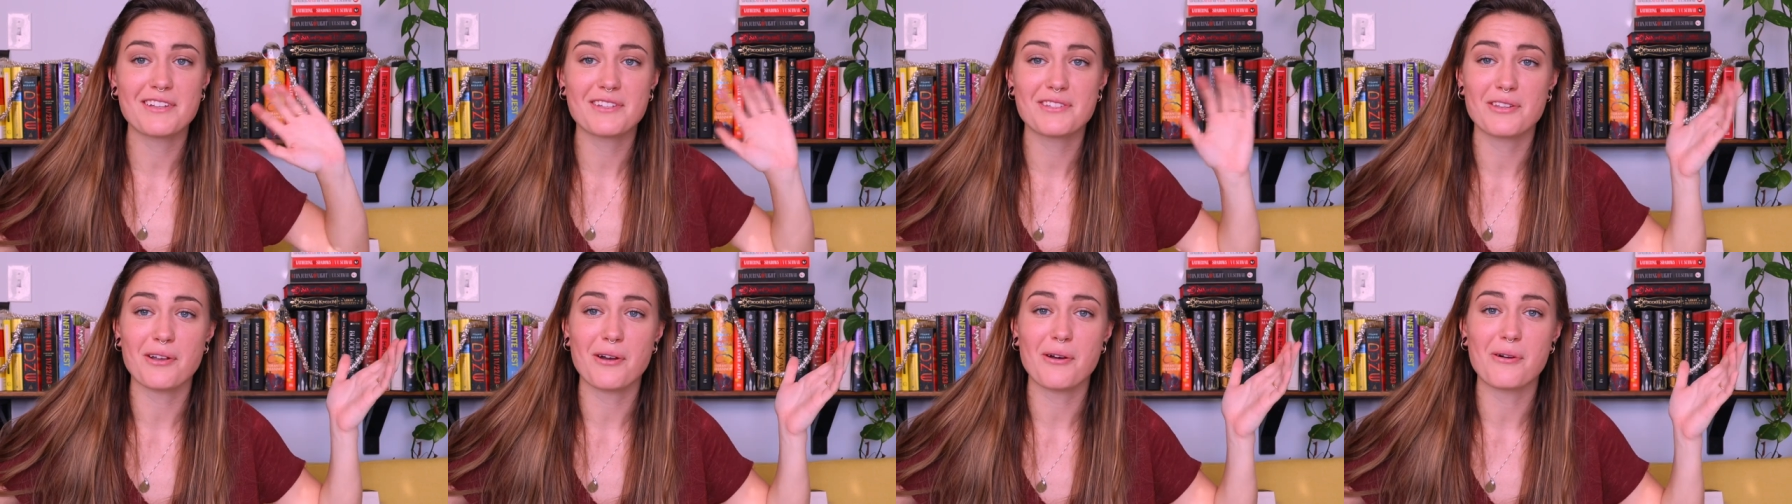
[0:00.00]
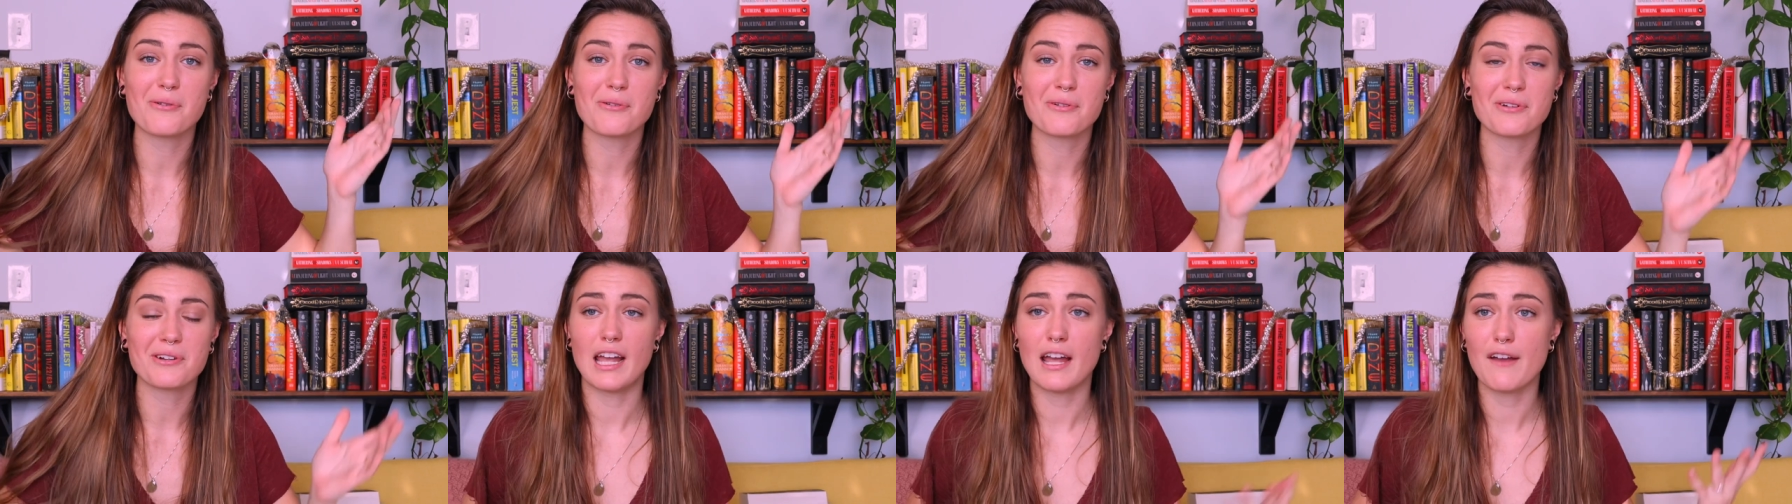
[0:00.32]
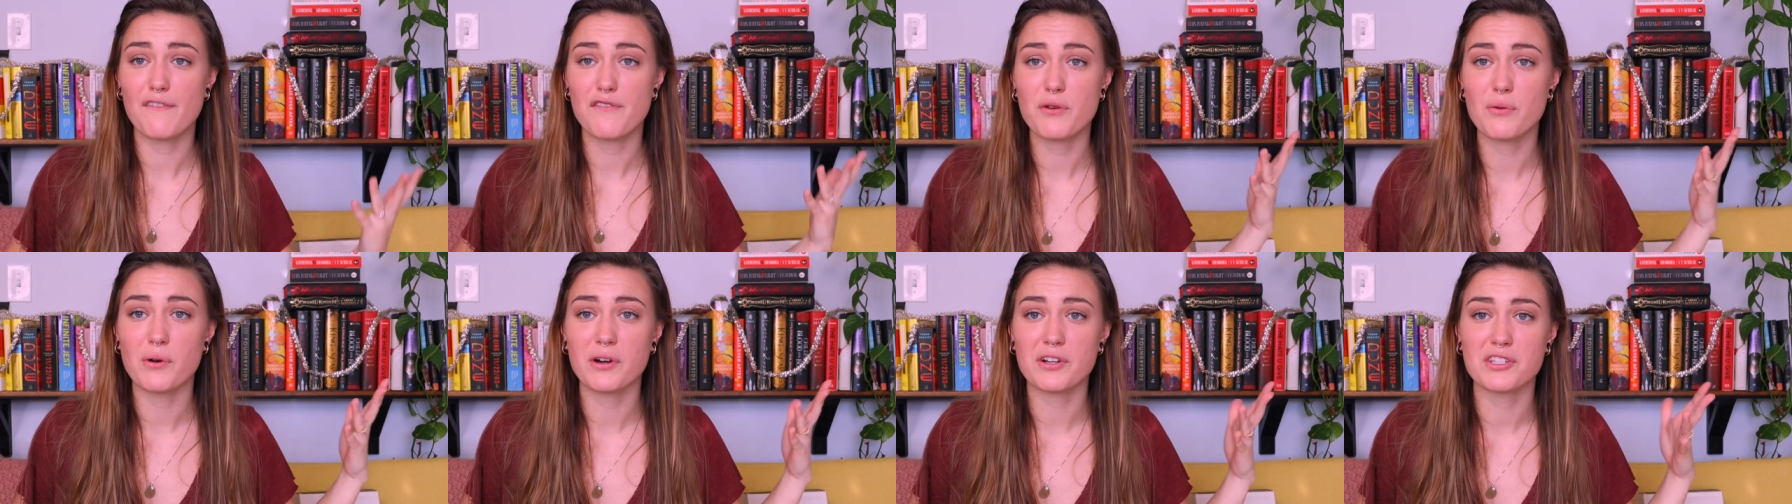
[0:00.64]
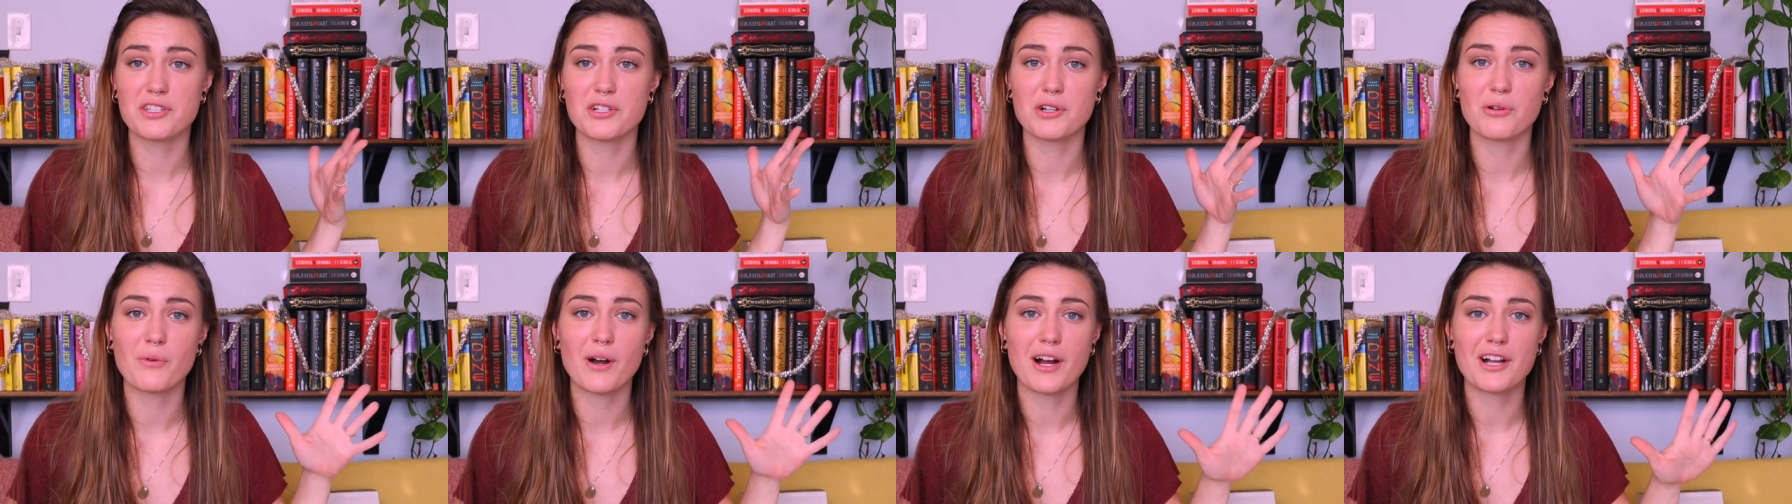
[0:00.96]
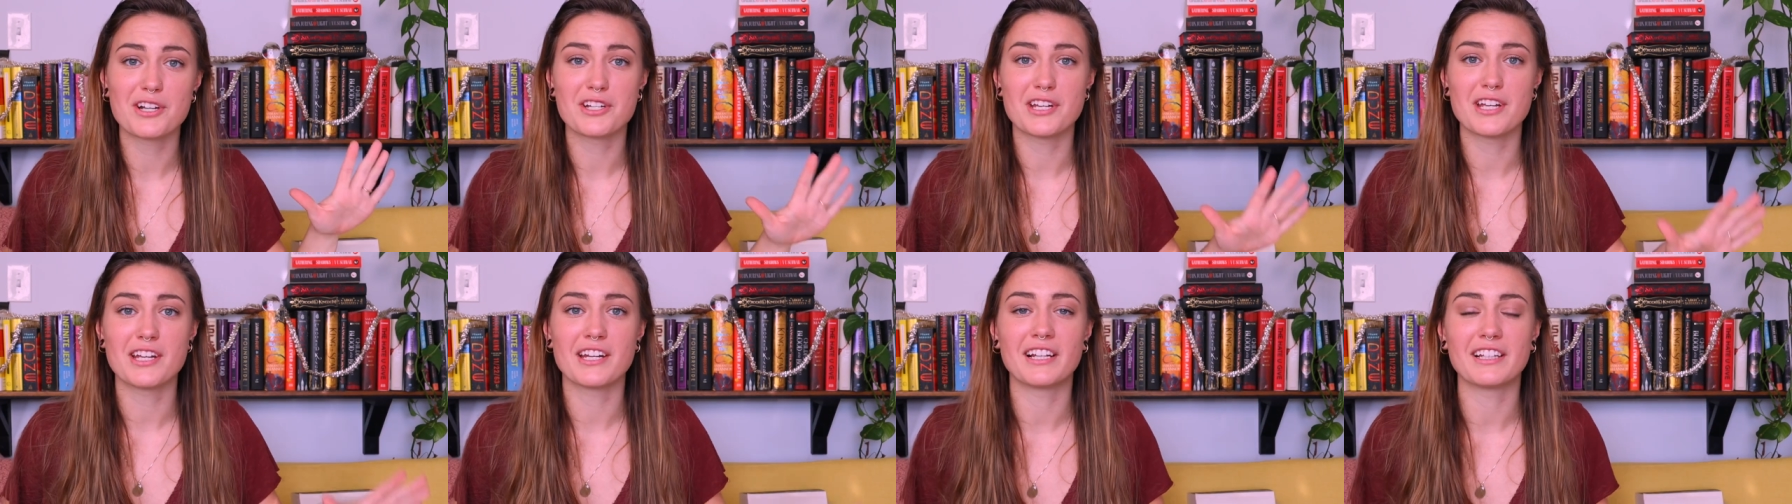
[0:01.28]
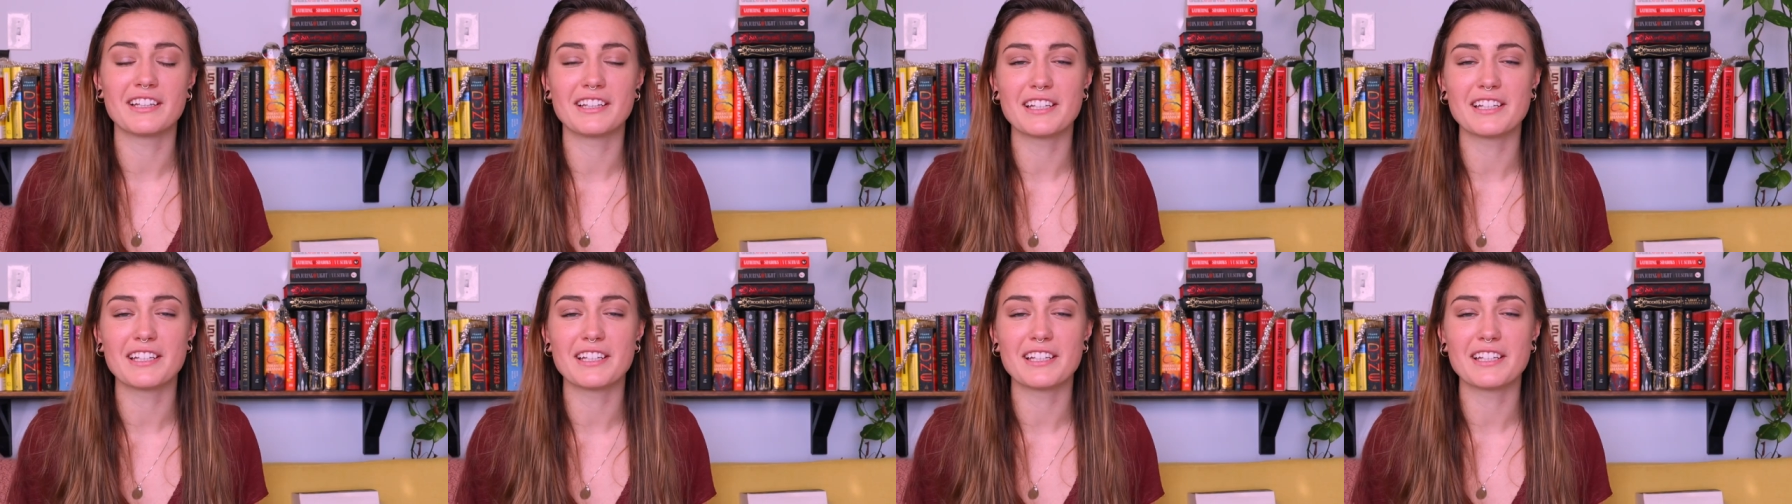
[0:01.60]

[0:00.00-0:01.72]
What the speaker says: So if you are still watching,